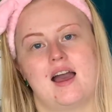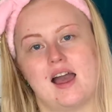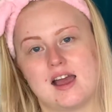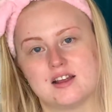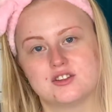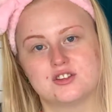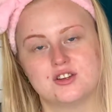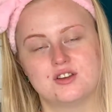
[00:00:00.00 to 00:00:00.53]
I
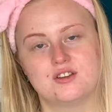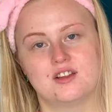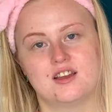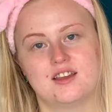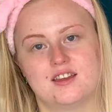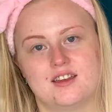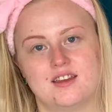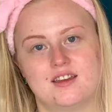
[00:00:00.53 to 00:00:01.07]
do
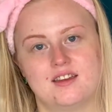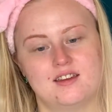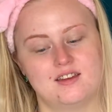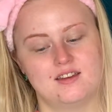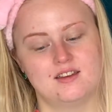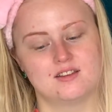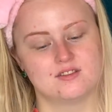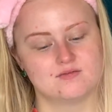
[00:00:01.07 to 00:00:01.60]
like
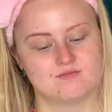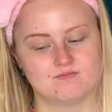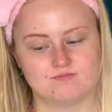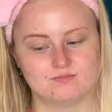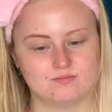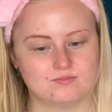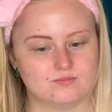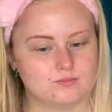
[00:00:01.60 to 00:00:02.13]
it,
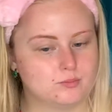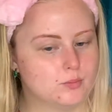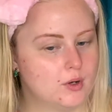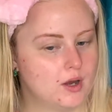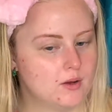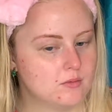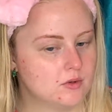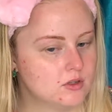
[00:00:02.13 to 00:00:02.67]

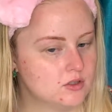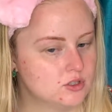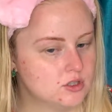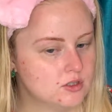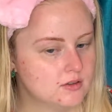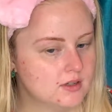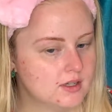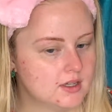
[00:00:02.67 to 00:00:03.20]
but I'm not
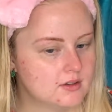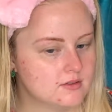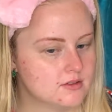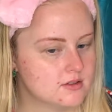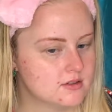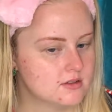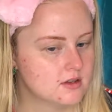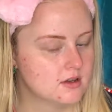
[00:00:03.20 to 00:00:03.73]
sure it
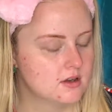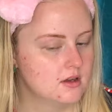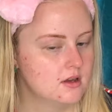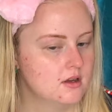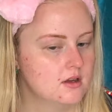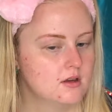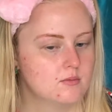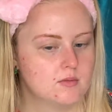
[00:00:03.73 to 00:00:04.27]
gives
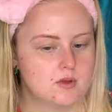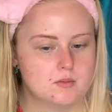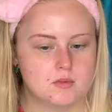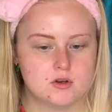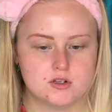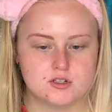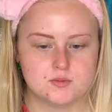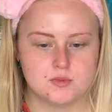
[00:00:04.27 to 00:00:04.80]
me
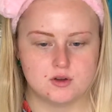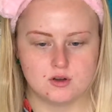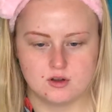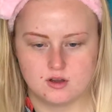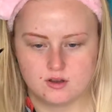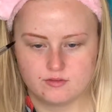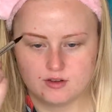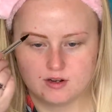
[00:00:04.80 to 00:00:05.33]
much more
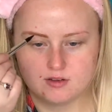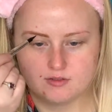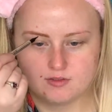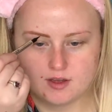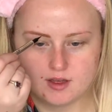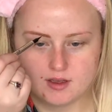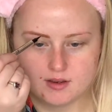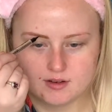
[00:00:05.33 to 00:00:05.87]
of an
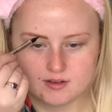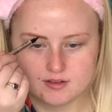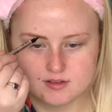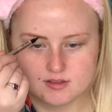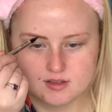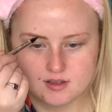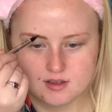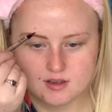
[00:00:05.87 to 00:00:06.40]

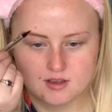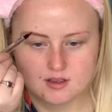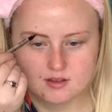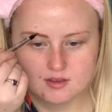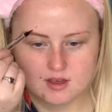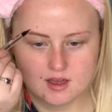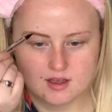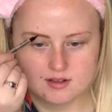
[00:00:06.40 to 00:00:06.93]
effect
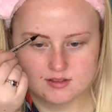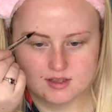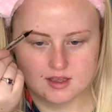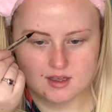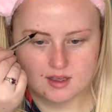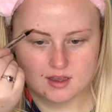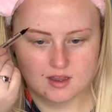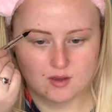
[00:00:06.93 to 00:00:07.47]
that
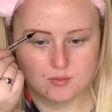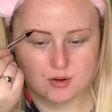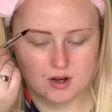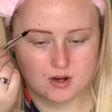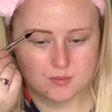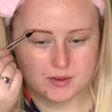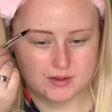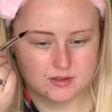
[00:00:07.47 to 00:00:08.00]
a
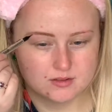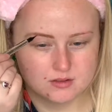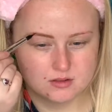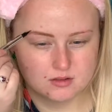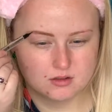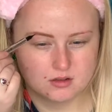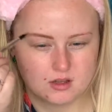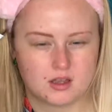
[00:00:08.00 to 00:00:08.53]
brow
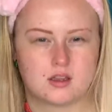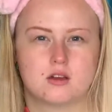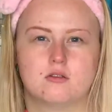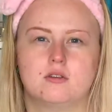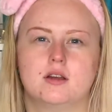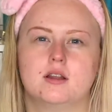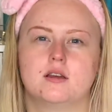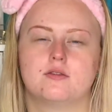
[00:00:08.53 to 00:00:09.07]
pencil, like a
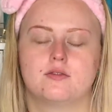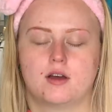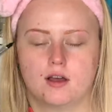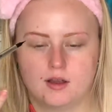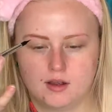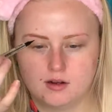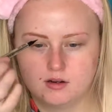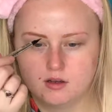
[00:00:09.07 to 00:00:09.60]
really
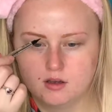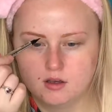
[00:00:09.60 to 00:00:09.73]
fine